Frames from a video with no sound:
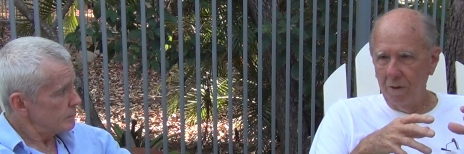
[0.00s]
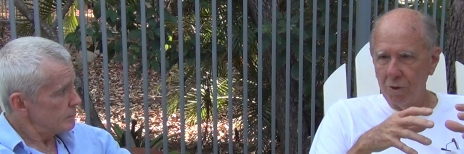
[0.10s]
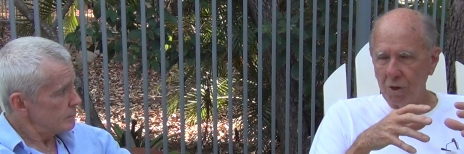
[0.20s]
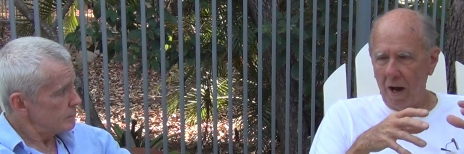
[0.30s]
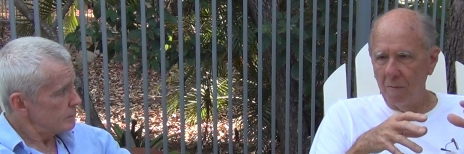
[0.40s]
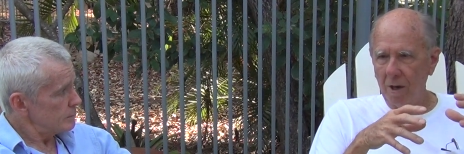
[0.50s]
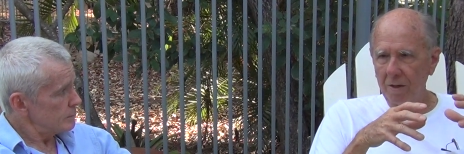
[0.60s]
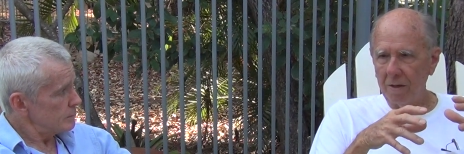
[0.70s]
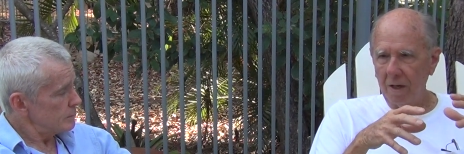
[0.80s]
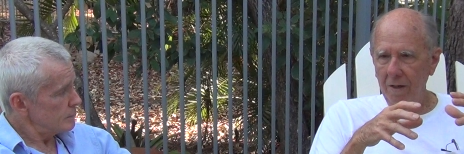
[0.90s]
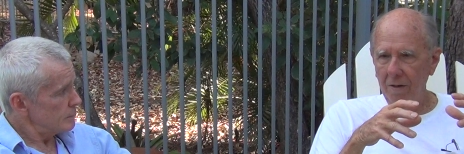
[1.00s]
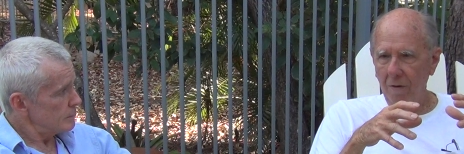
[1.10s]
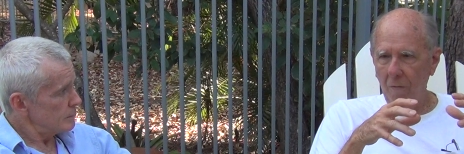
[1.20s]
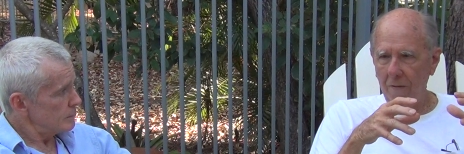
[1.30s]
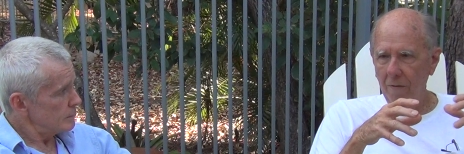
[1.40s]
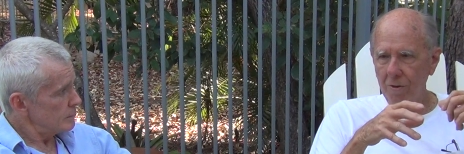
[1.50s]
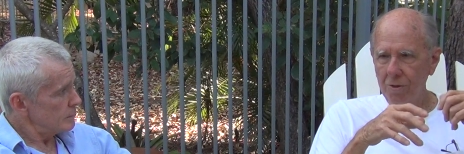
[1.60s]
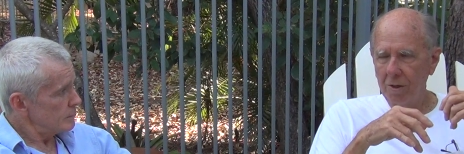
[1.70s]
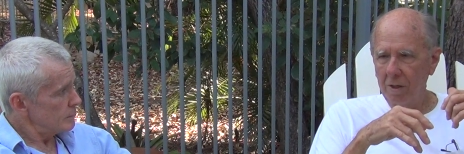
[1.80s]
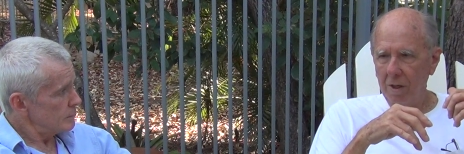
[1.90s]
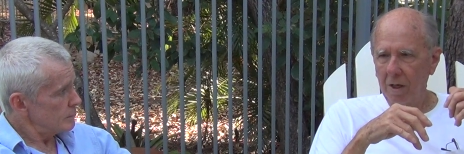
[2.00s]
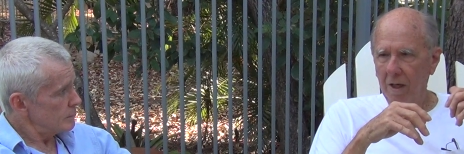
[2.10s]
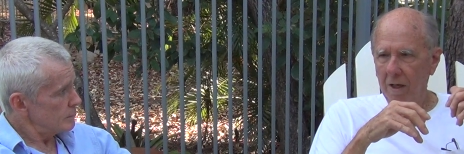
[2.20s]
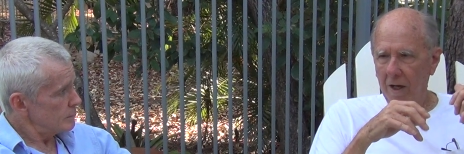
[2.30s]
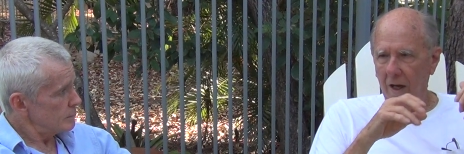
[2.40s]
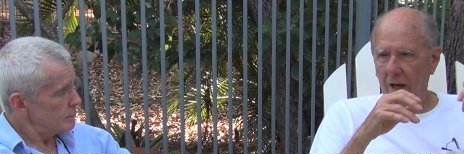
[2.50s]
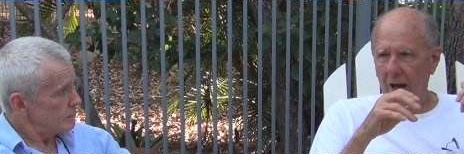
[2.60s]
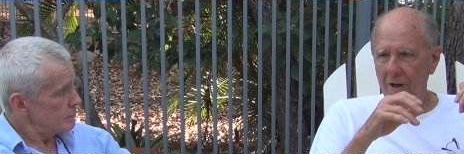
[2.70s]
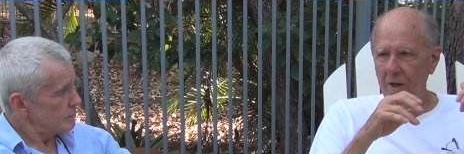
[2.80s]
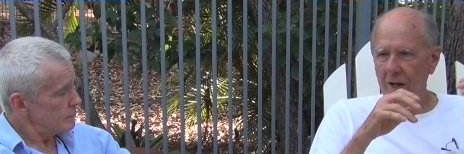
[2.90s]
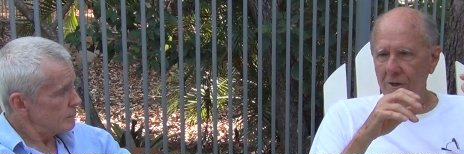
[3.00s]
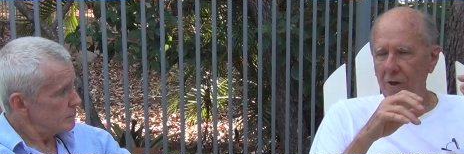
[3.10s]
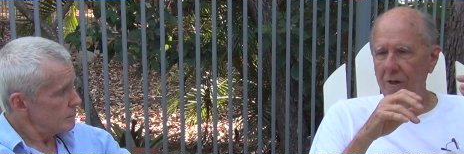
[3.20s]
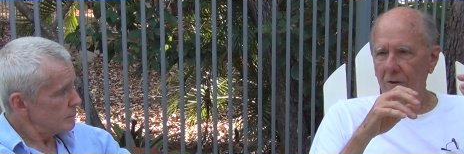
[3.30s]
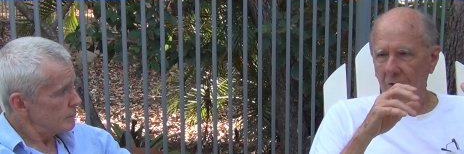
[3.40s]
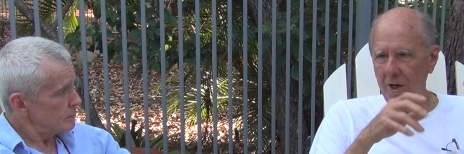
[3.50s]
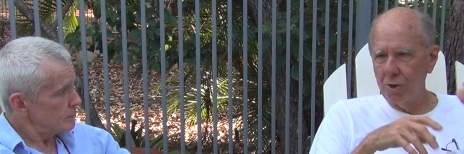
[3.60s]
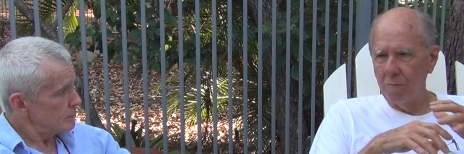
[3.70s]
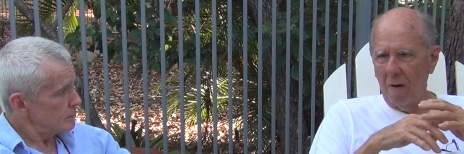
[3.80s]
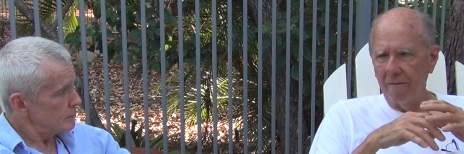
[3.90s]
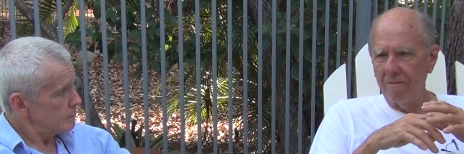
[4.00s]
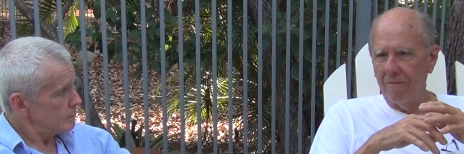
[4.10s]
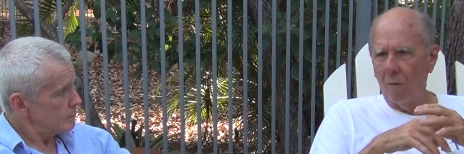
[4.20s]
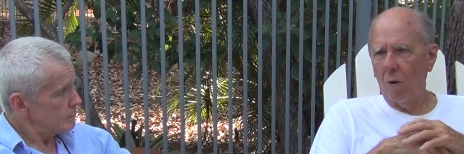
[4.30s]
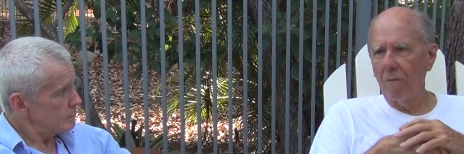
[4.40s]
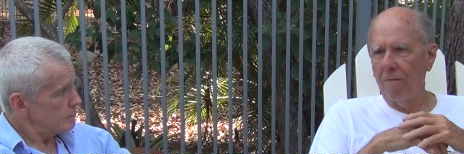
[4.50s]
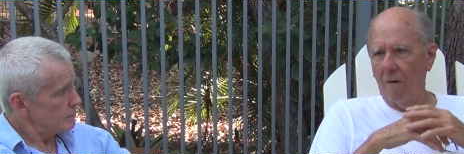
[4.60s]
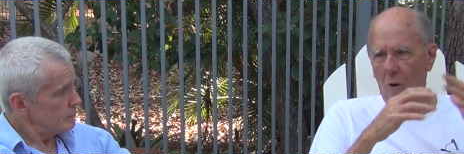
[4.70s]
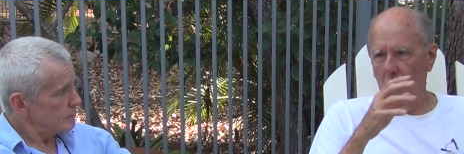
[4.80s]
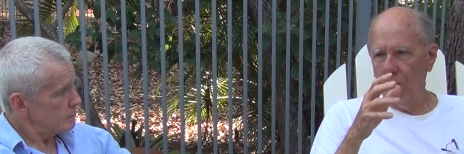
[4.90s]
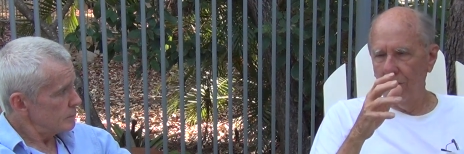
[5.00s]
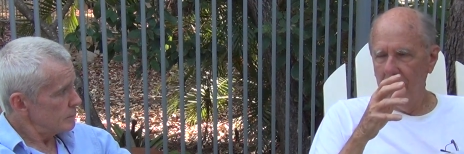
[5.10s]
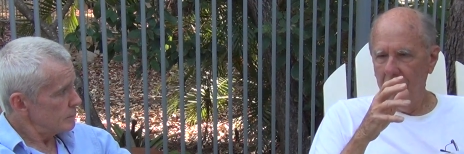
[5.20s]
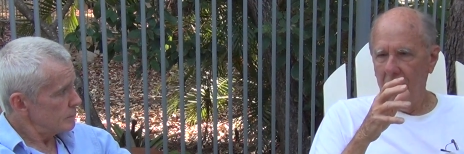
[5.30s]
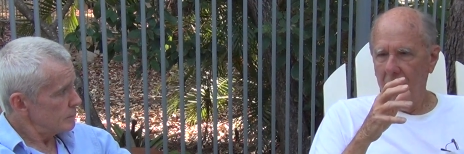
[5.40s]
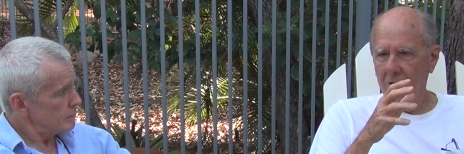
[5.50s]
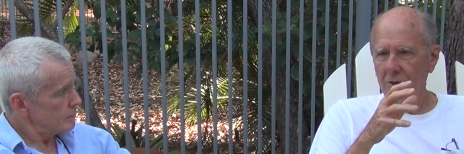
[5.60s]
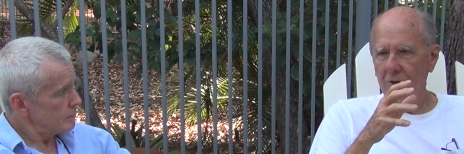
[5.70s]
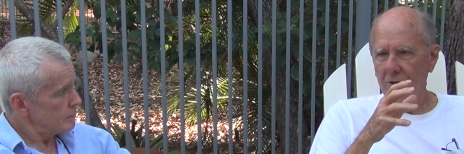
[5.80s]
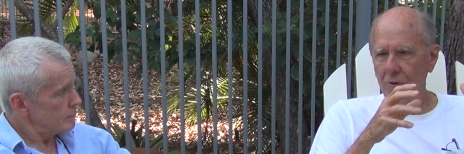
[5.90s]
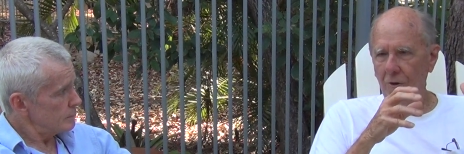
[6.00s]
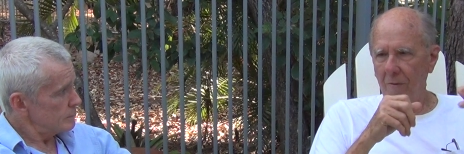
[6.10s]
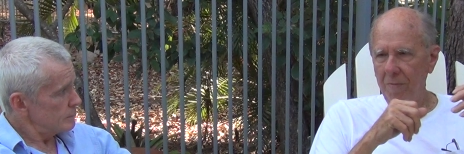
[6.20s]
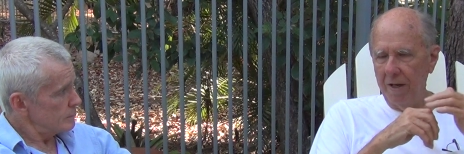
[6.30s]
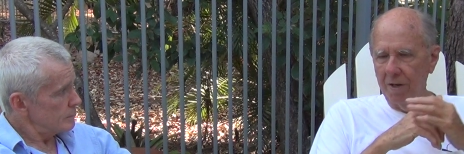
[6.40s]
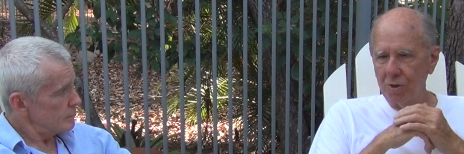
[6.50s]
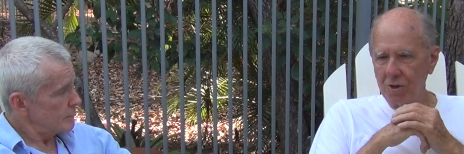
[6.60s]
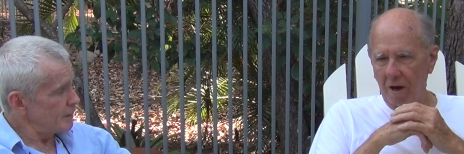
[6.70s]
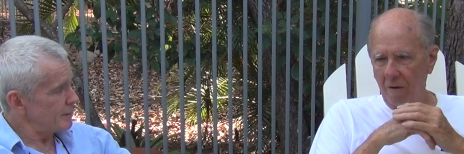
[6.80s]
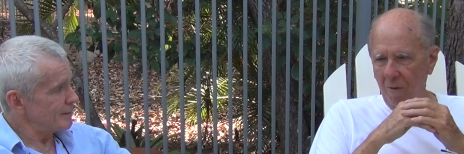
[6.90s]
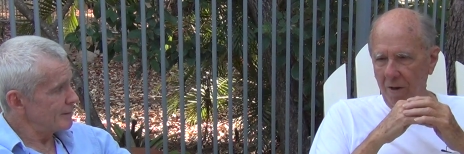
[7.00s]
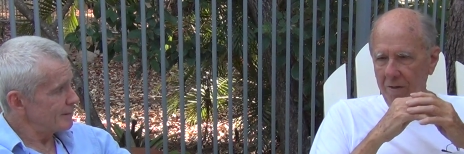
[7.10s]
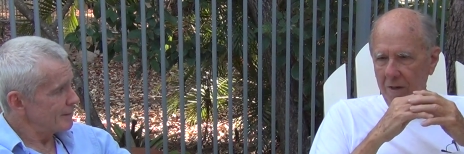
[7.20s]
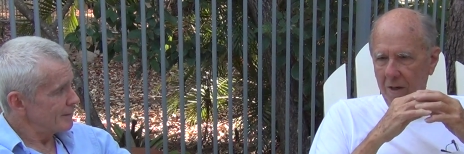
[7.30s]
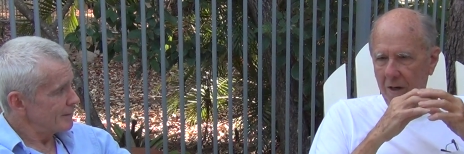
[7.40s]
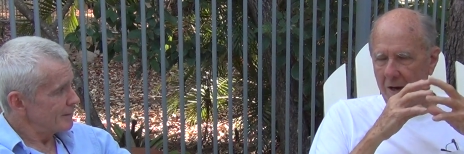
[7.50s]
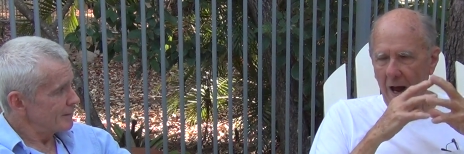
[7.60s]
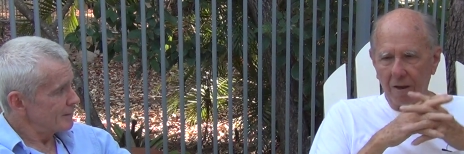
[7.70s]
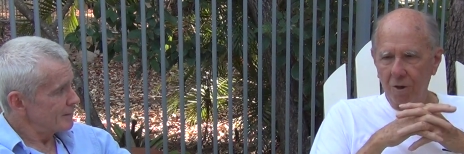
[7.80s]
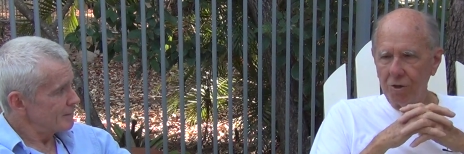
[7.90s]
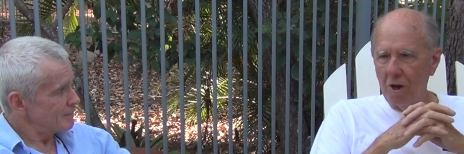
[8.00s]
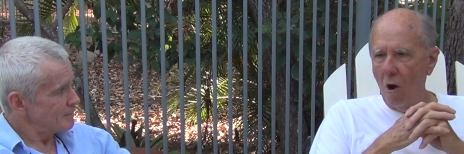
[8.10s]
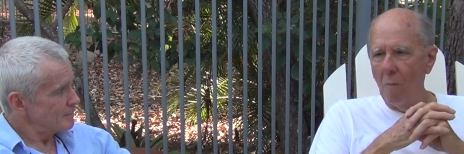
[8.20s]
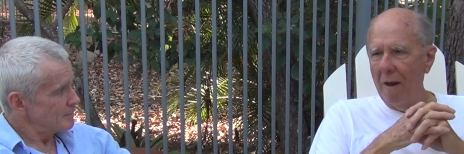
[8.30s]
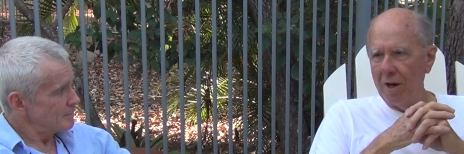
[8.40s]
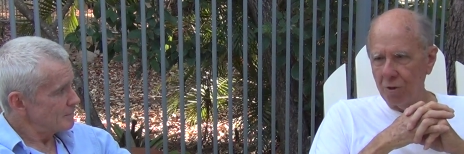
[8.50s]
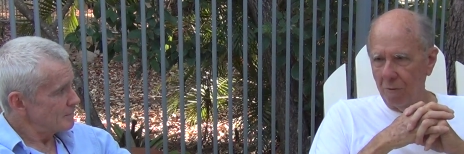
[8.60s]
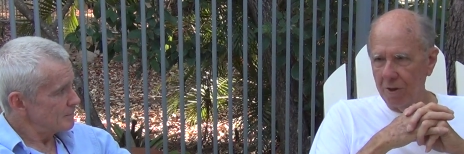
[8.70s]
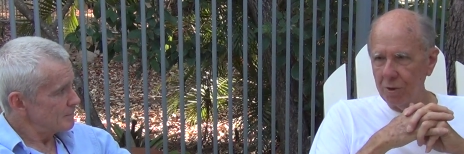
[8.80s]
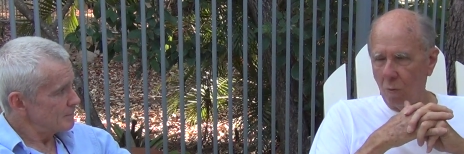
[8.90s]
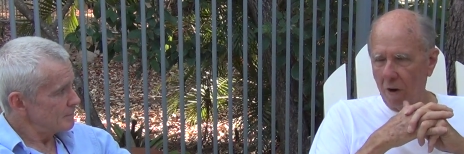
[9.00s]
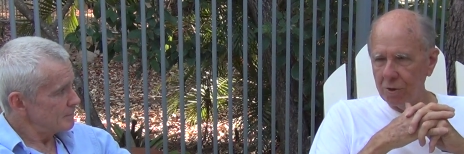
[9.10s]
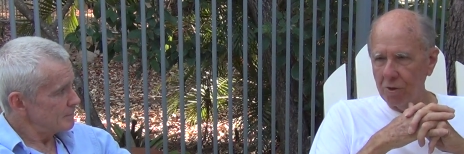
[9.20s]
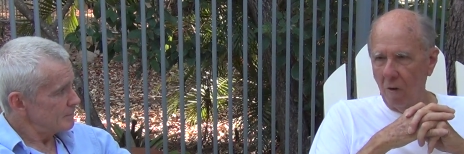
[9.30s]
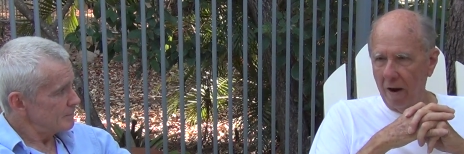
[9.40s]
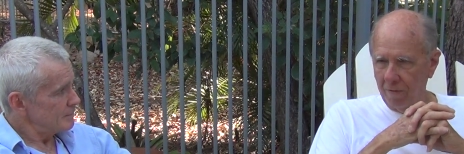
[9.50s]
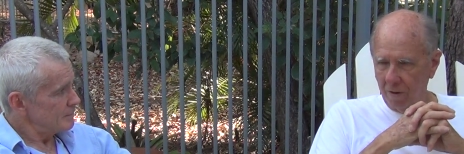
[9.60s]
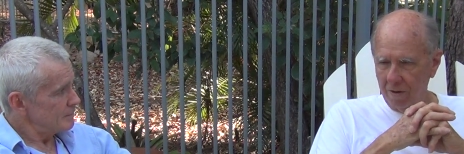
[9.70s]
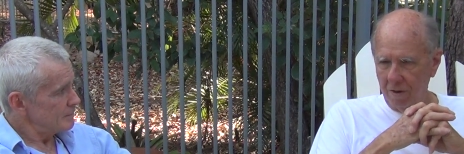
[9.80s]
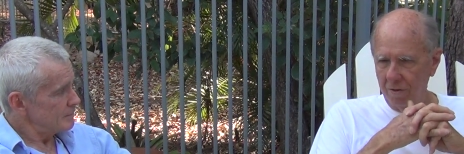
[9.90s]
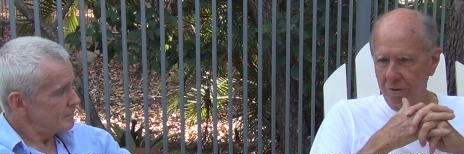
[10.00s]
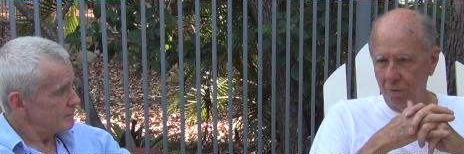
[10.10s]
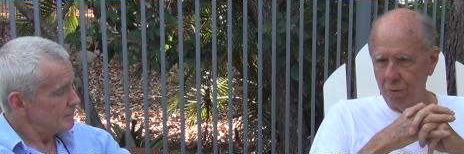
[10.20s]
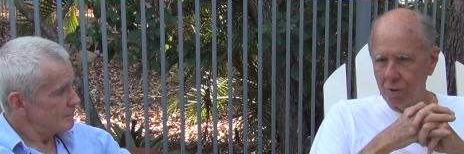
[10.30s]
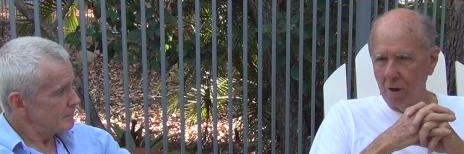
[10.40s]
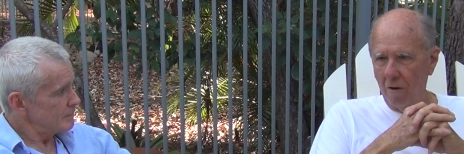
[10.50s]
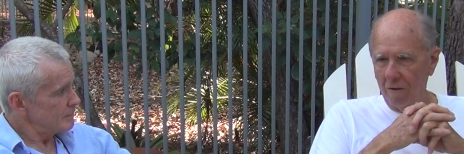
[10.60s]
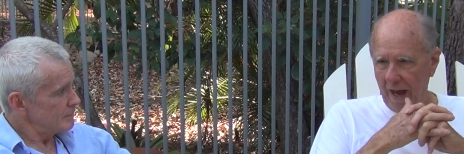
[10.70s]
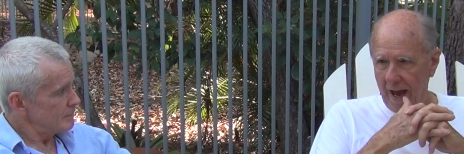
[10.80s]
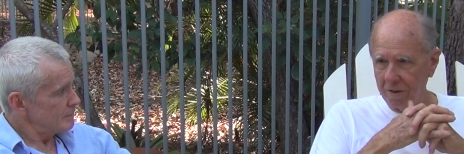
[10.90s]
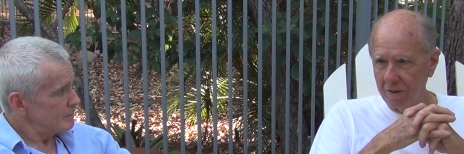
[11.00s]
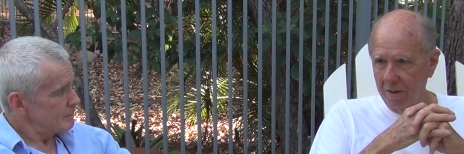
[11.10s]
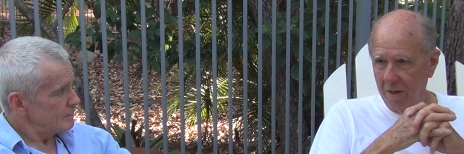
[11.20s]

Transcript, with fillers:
Speaker 1: sediment in the rivers eh, has increased by fourfold since European settlement. Now, there's no measurements whatsoever to show that,